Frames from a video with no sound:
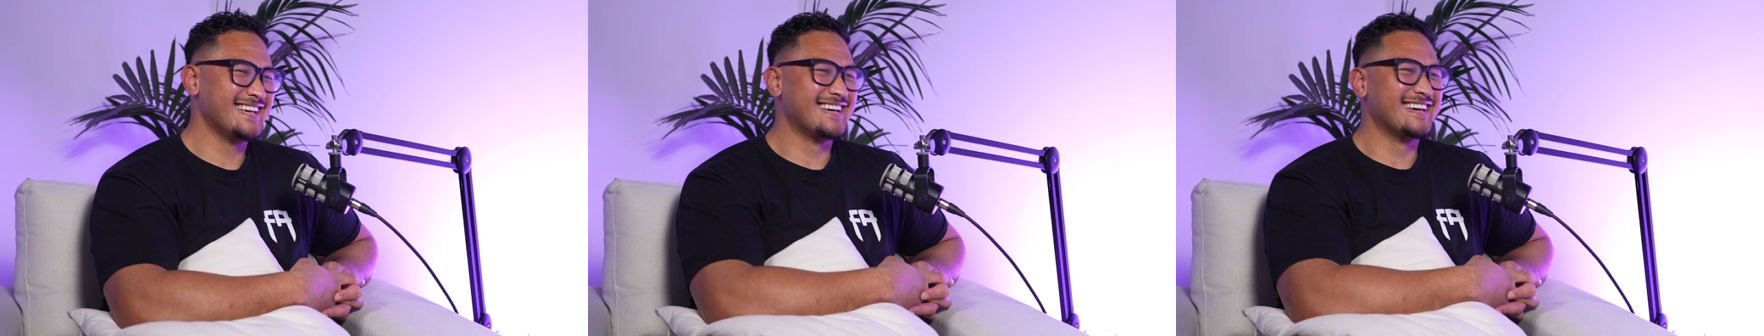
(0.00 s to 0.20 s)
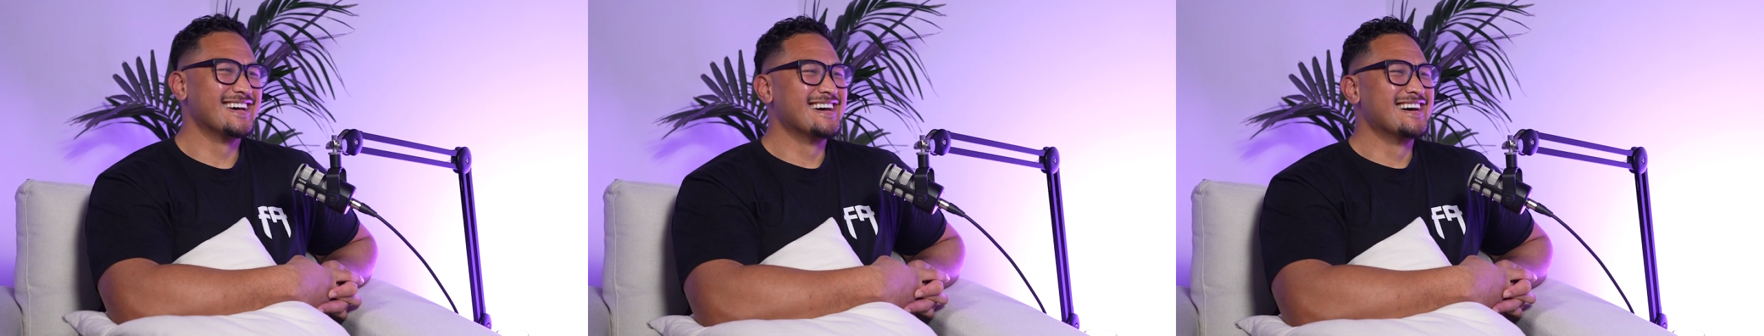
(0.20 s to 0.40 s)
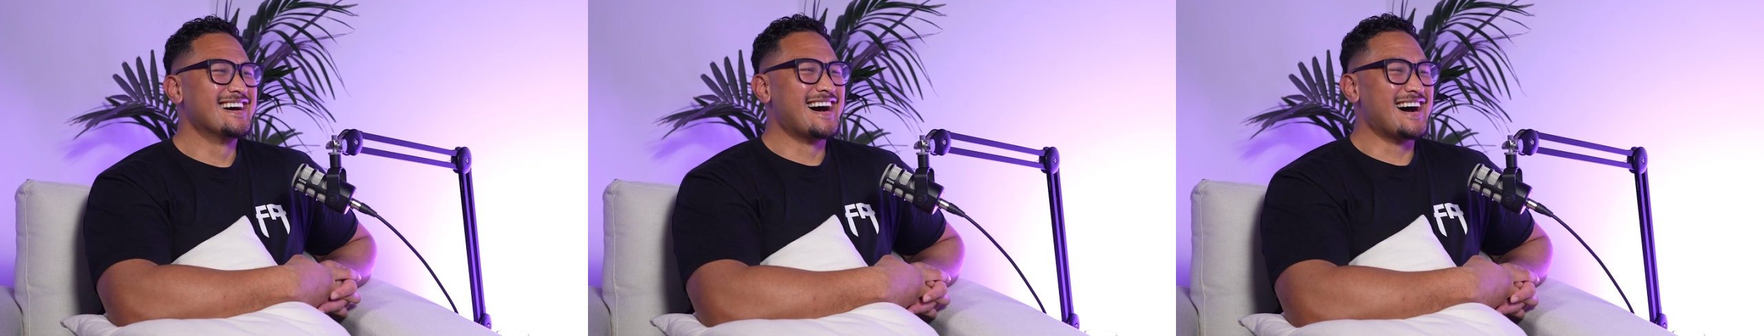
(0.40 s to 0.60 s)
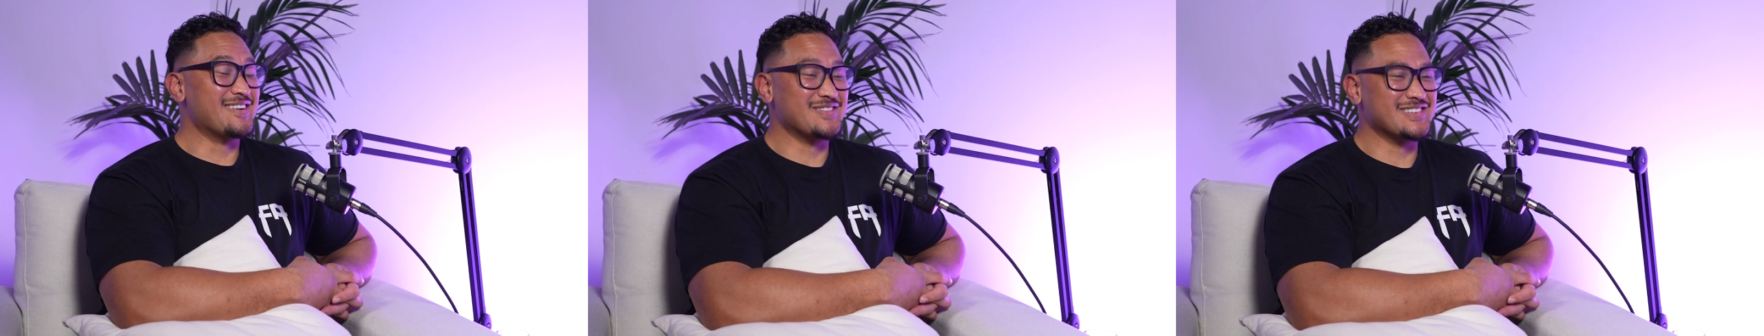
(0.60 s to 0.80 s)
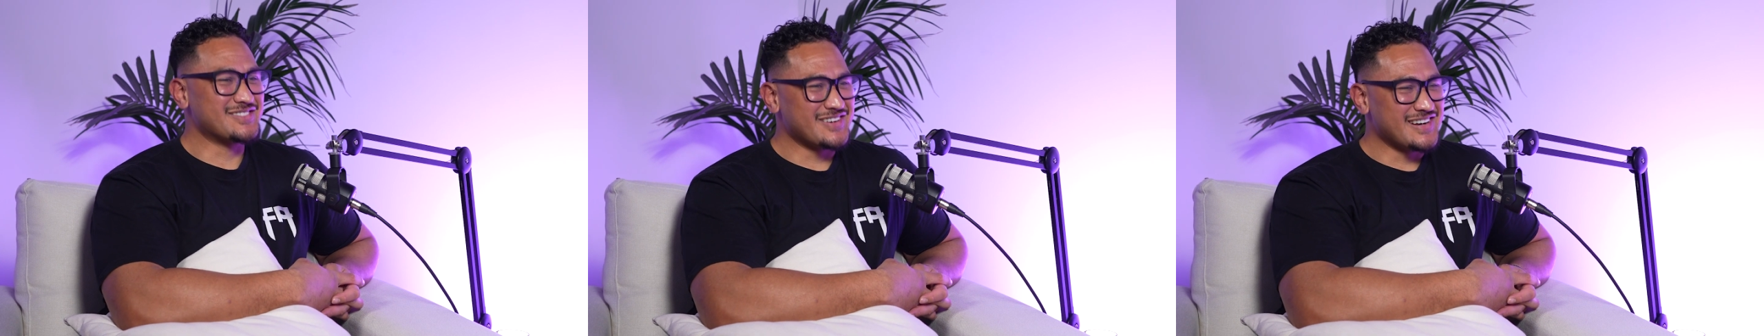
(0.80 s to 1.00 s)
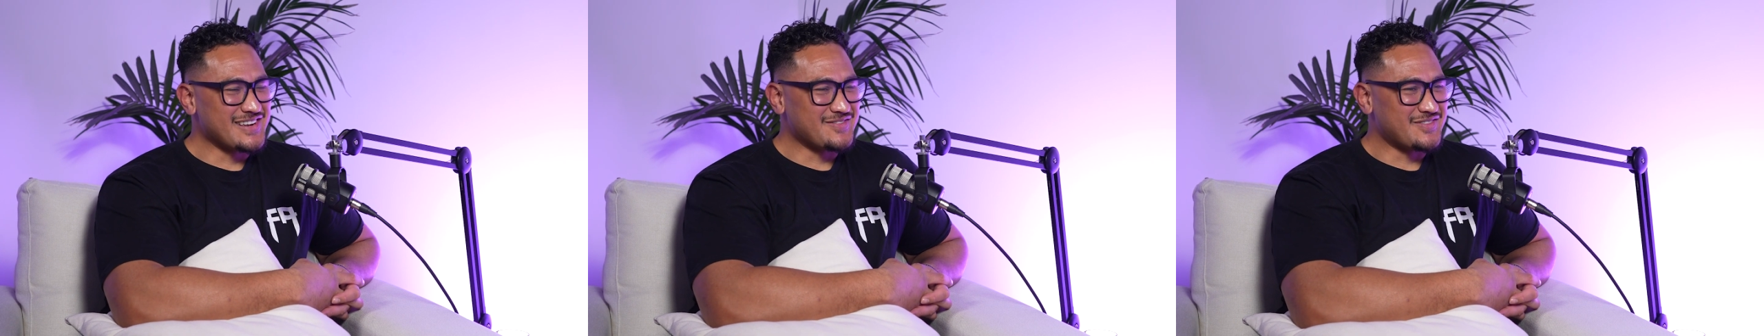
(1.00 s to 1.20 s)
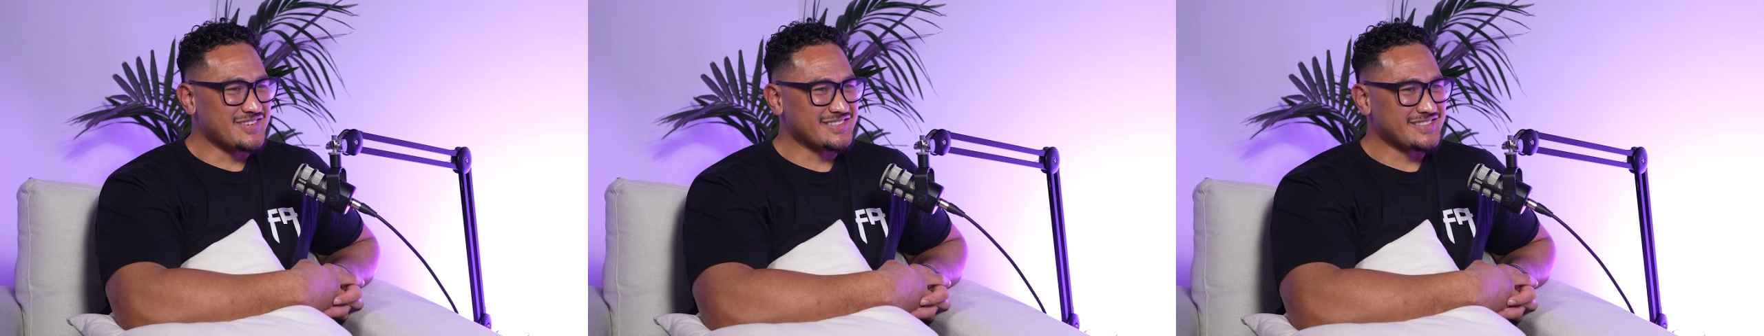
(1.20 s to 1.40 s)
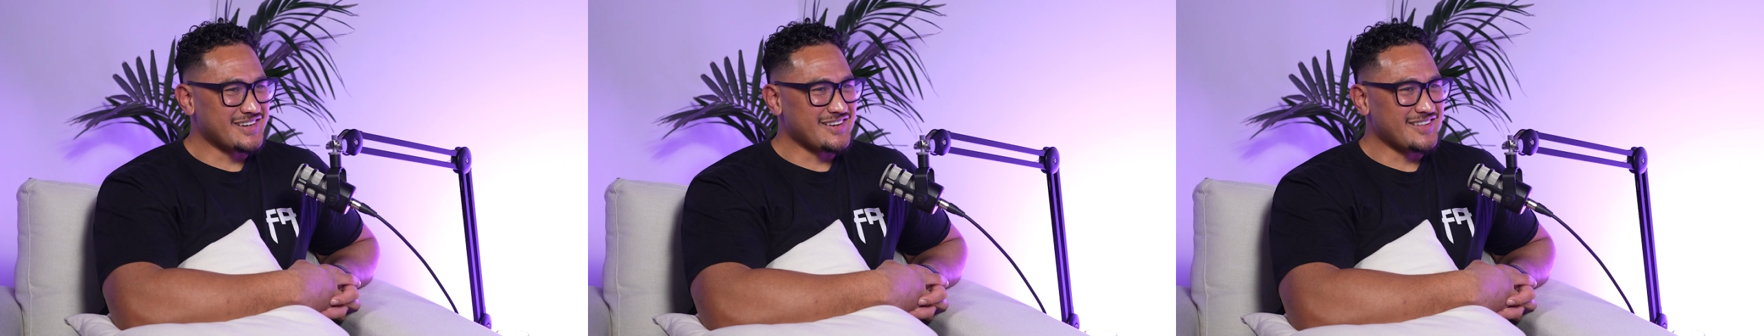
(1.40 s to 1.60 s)
I've been training for
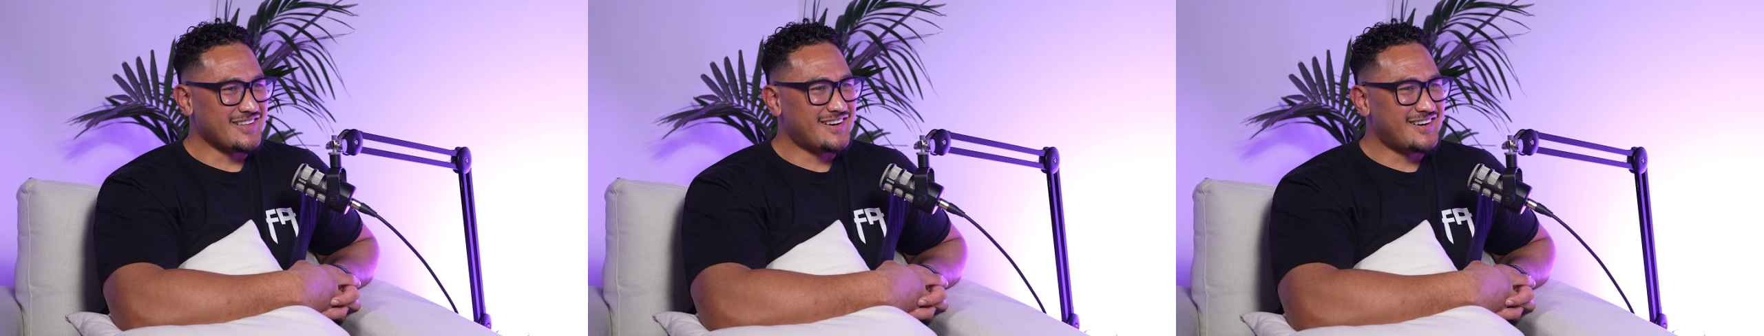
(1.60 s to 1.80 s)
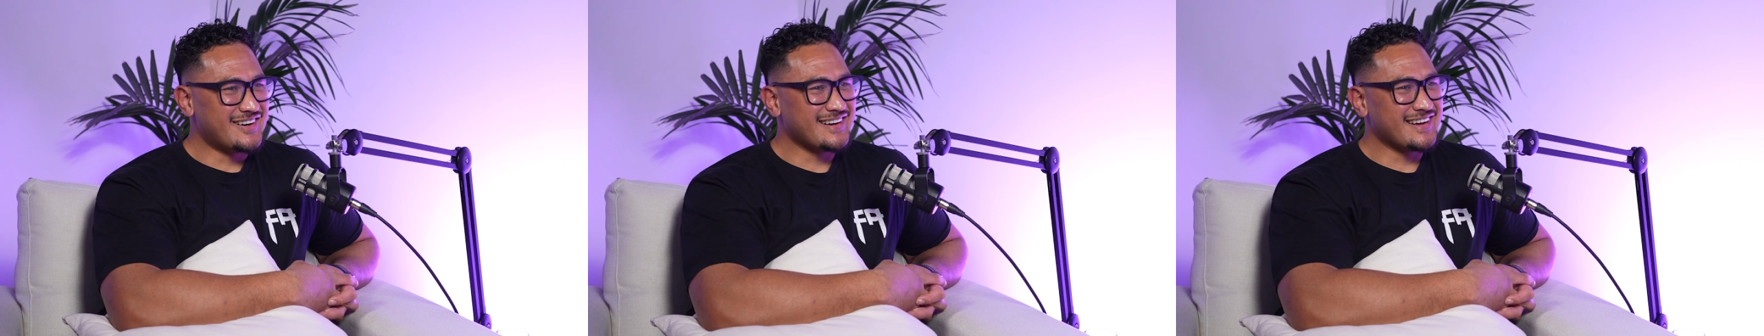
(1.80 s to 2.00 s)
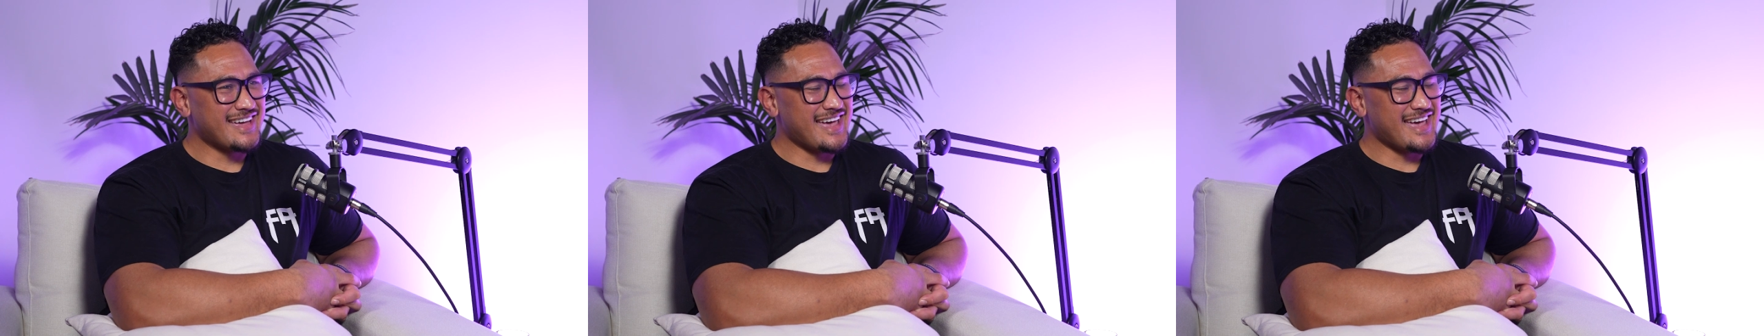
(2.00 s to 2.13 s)
so long,